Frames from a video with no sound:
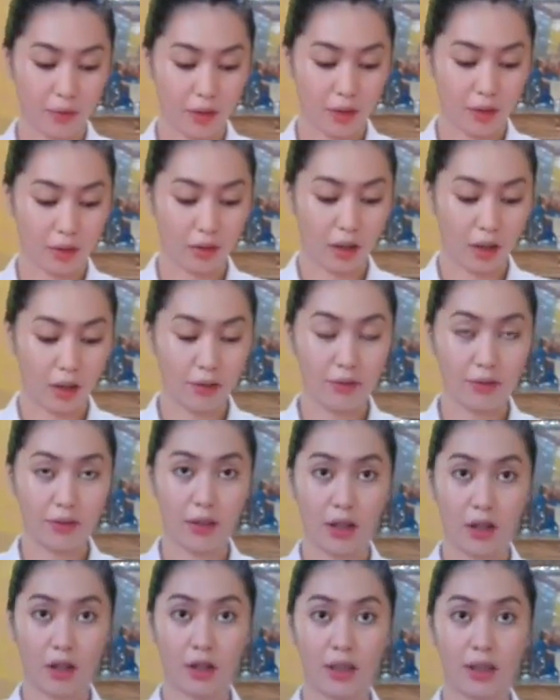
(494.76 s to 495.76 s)
glove
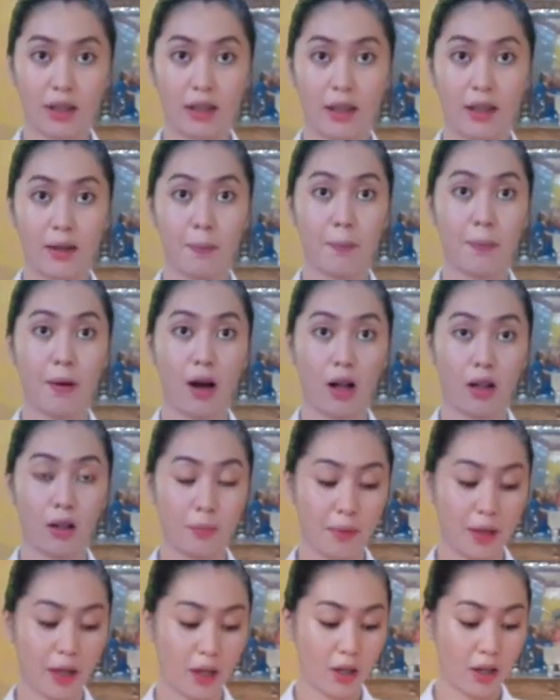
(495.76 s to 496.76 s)
here in the
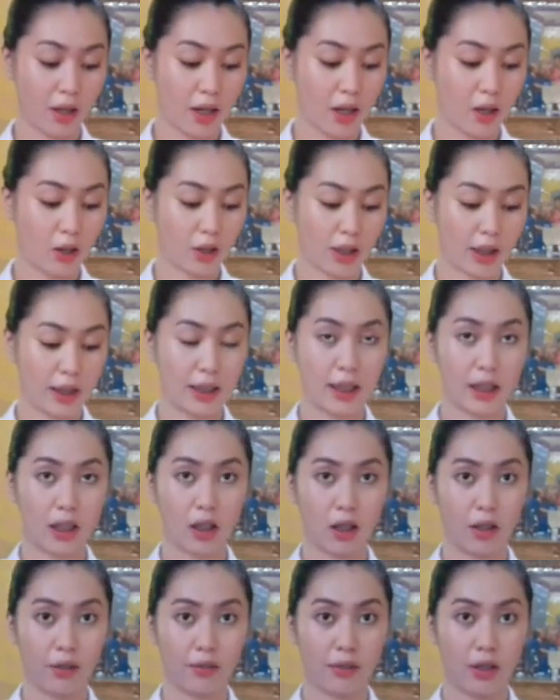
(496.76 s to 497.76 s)
palm area or in the
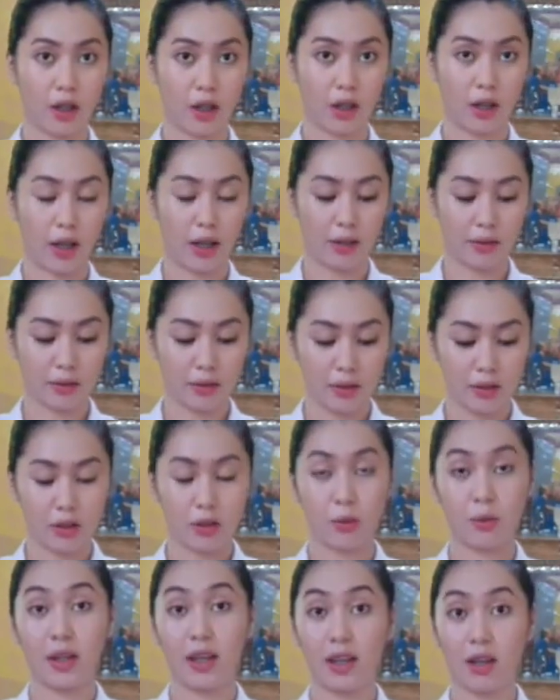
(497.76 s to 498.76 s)
cuff area.
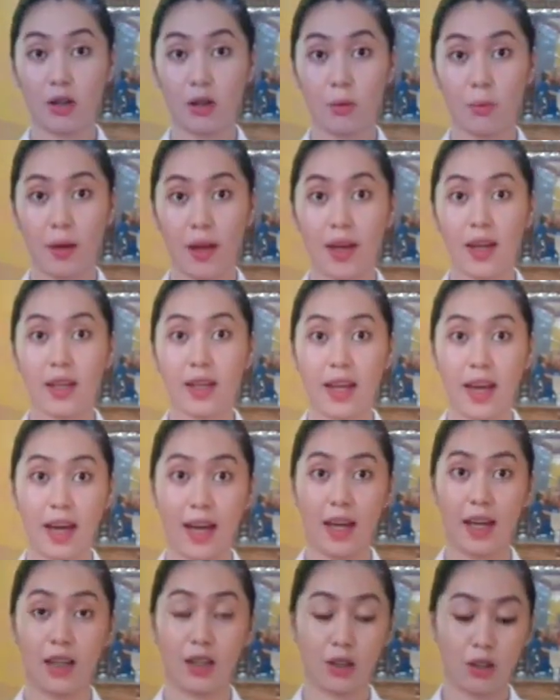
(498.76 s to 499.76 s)
So either way
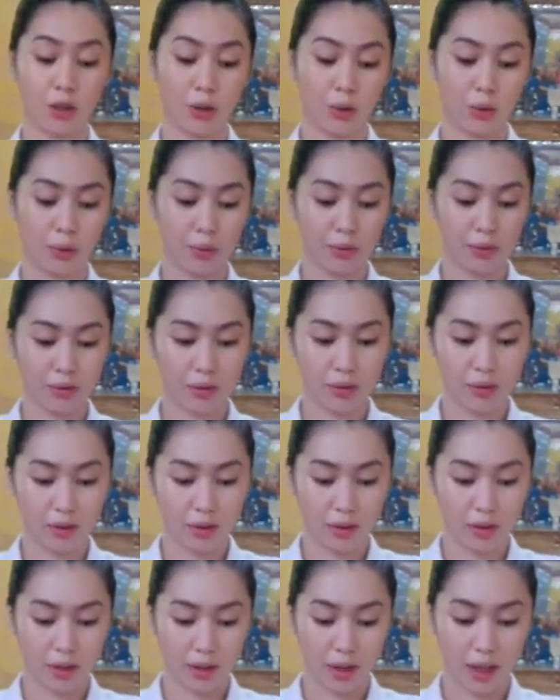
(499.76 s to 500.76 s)
can do.
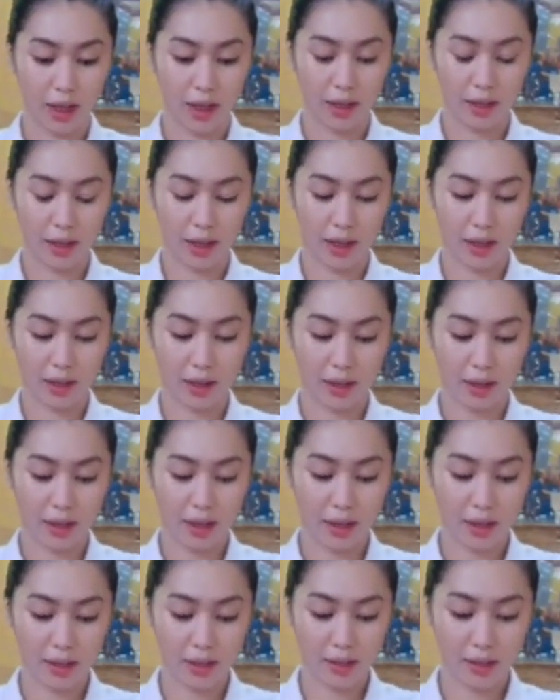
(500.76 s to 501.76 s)
Okay, like
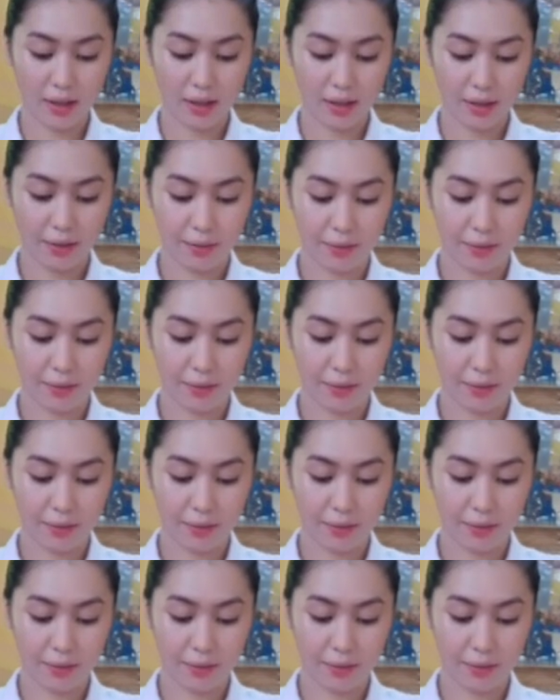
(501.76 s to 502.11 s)
this.